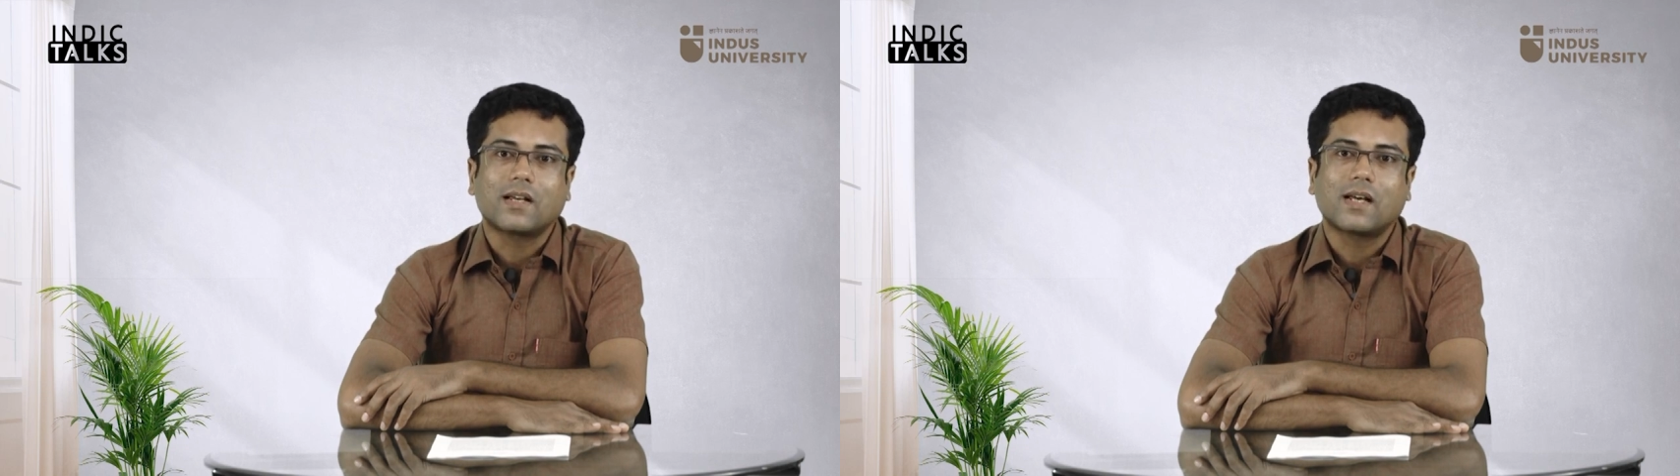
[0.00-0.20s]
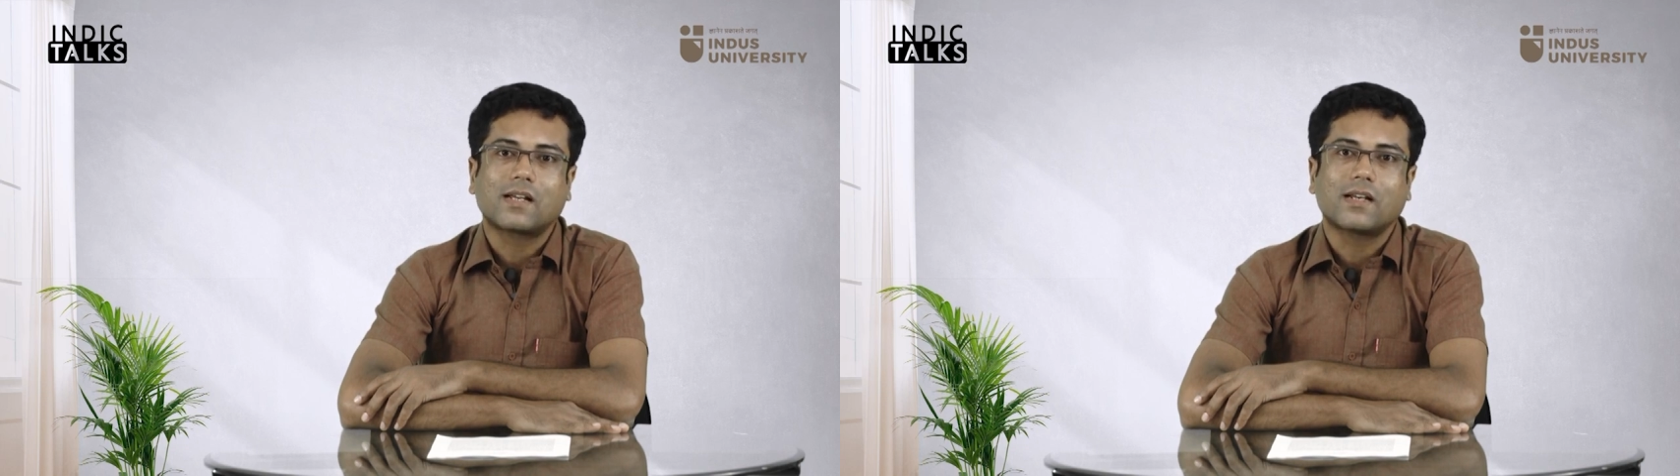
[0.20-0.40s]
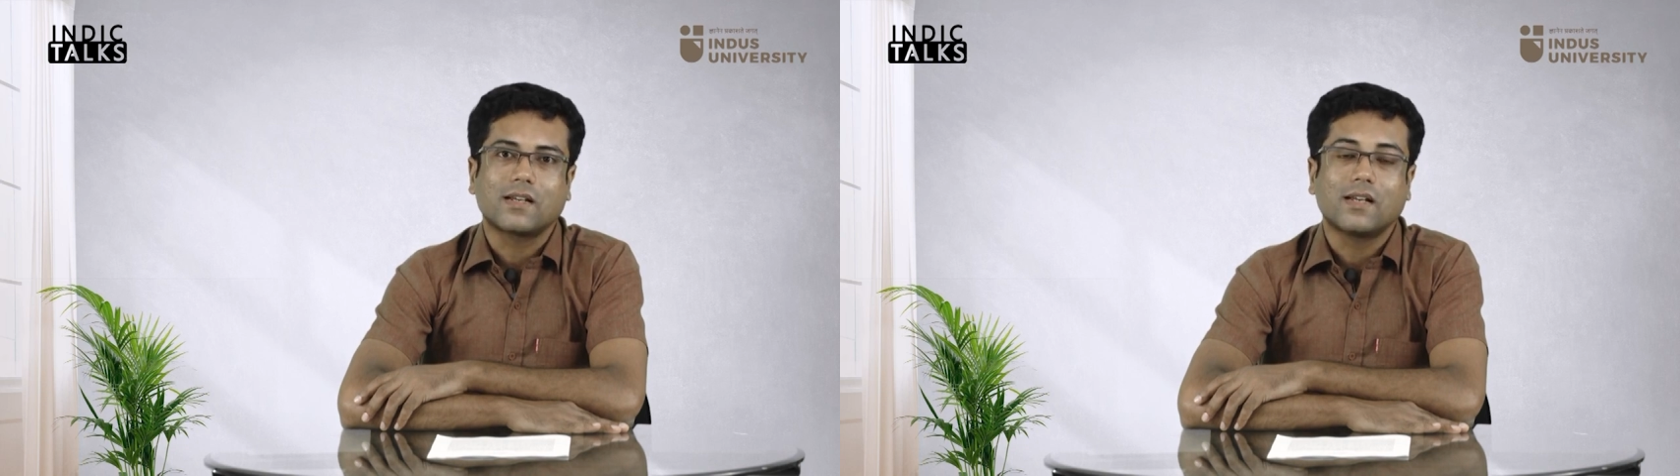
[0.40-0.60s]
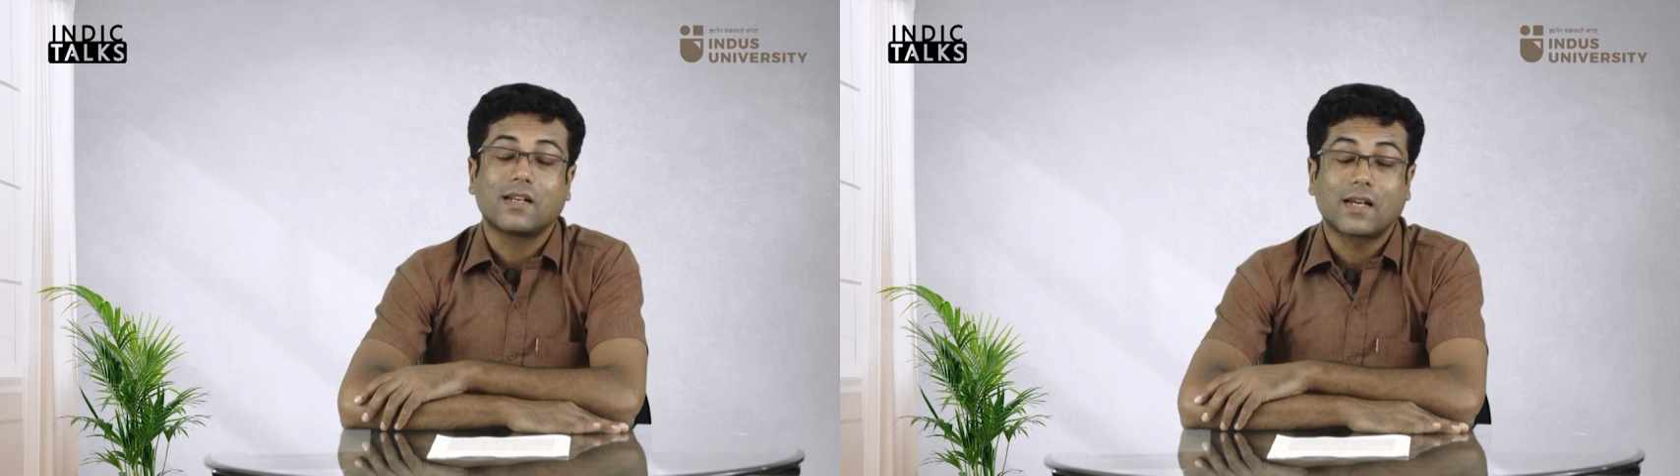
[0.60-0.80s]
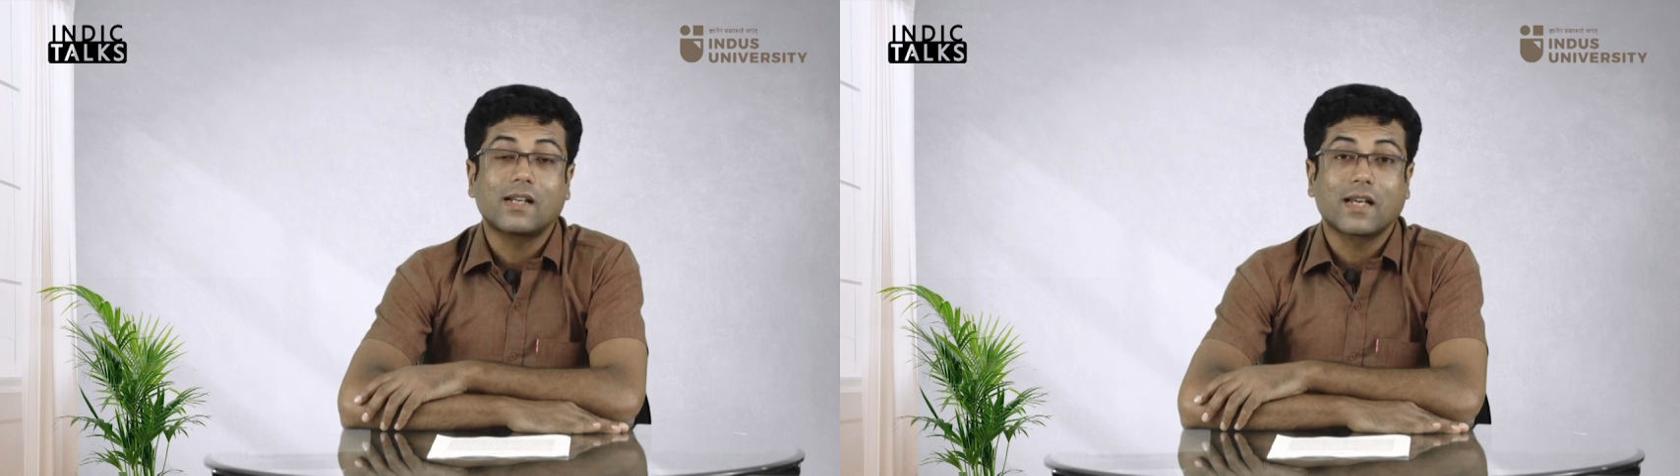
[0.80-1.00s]

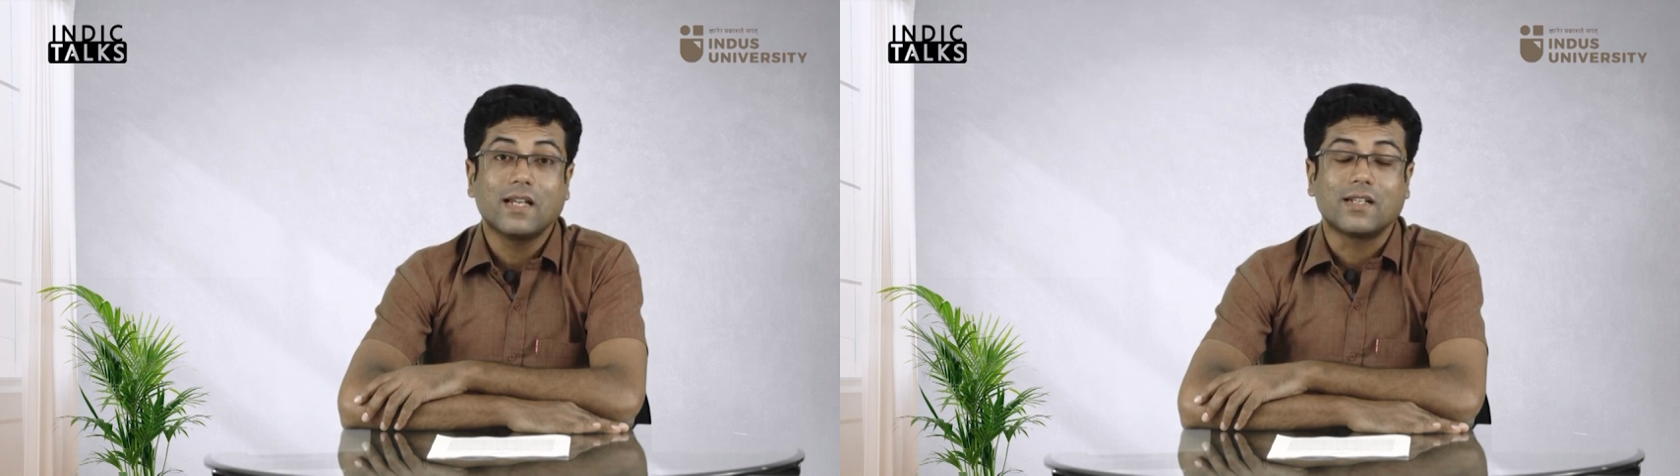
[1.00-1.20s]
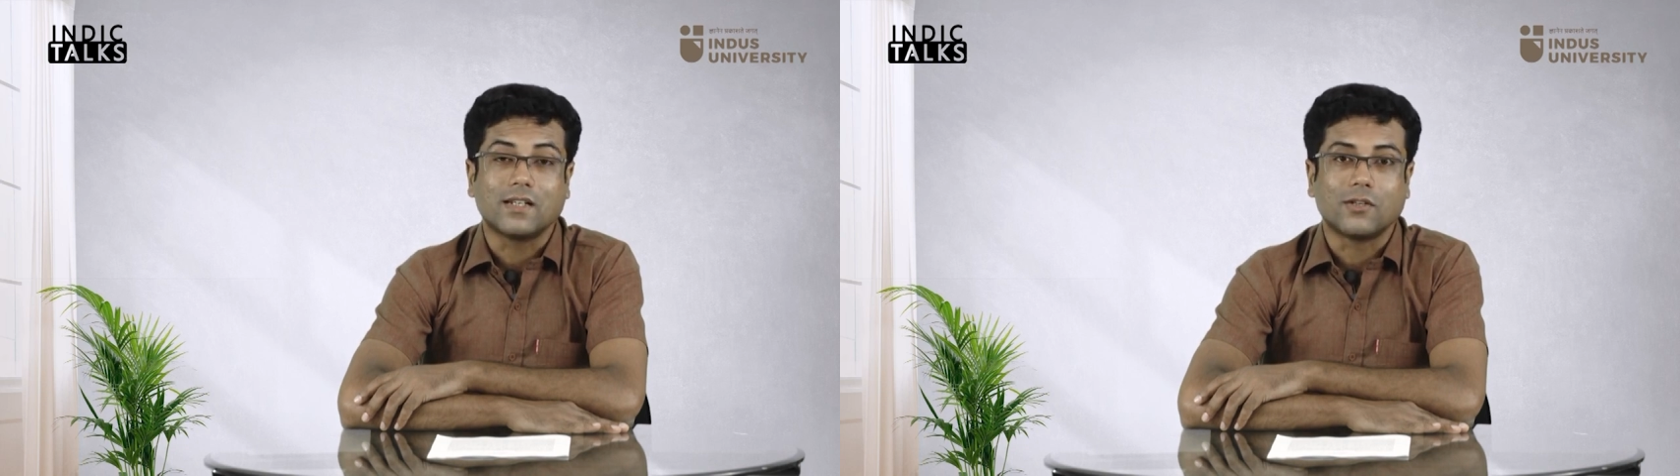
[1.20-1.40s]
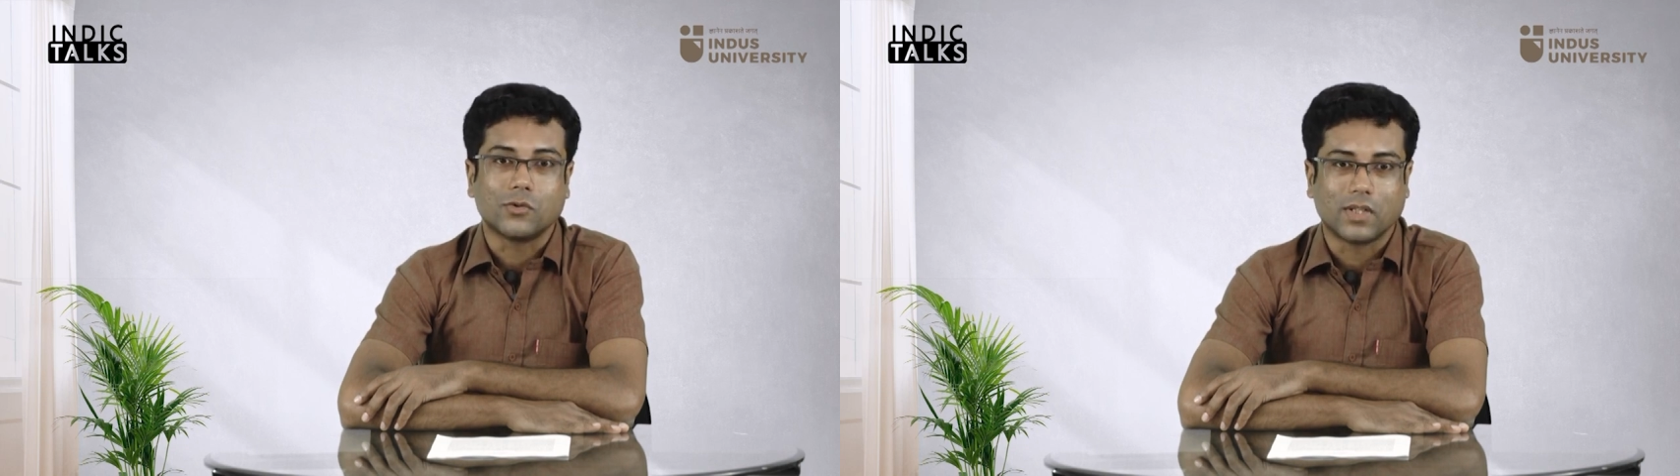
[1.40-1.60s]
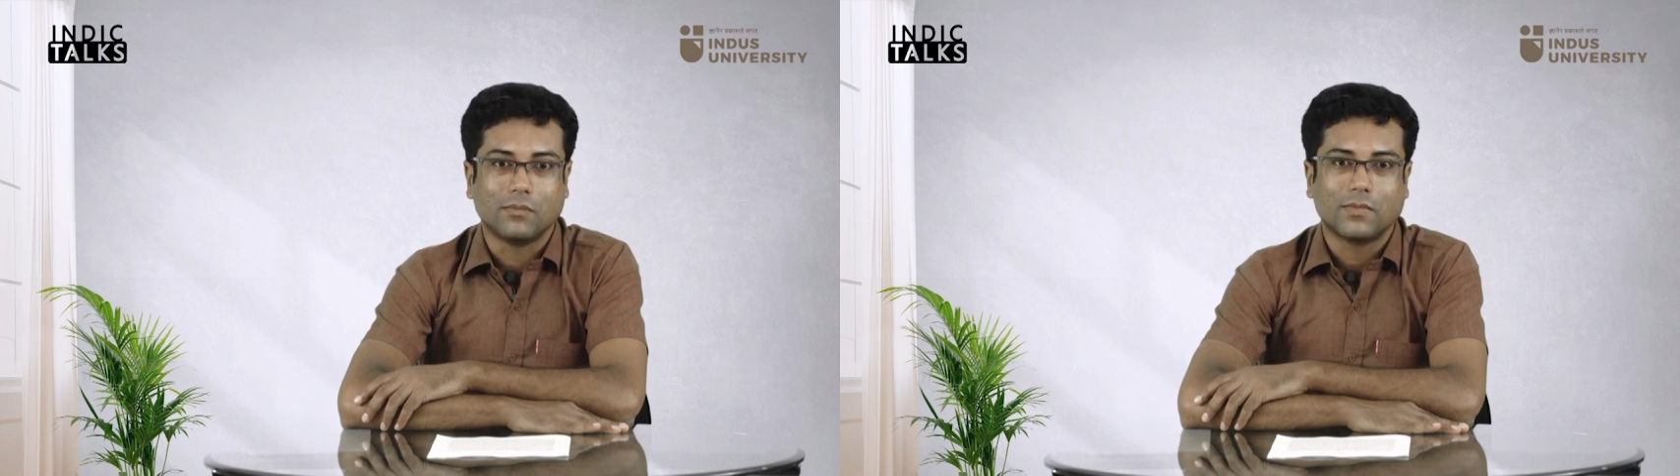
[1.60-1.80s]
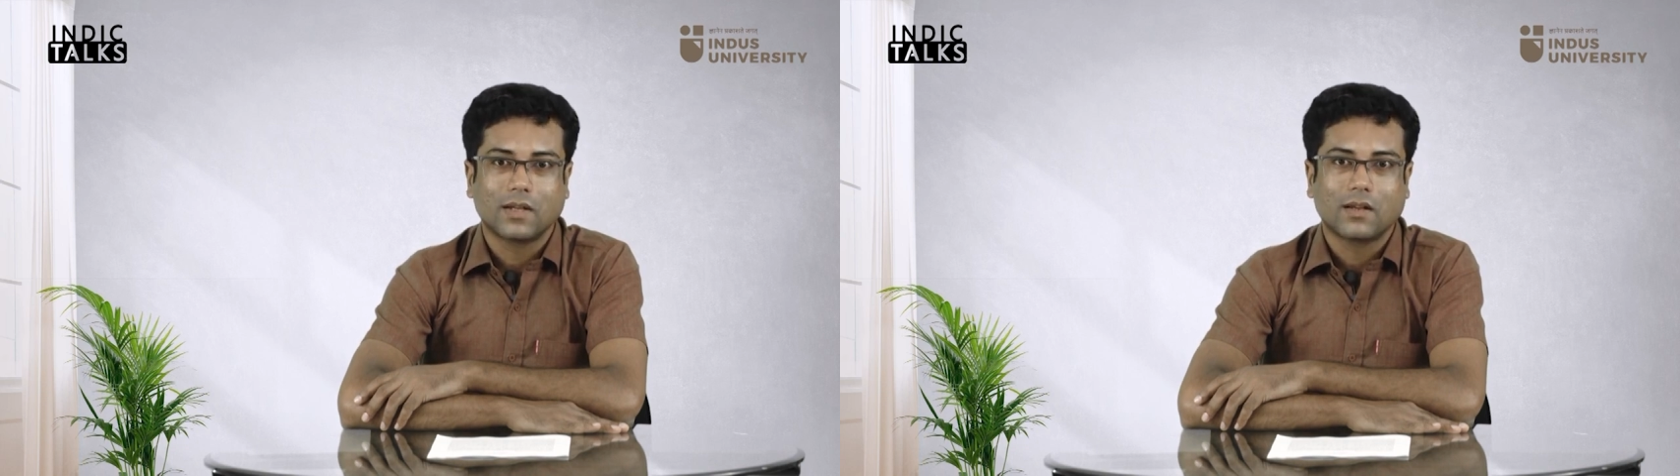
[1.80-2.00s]
inculcated into them.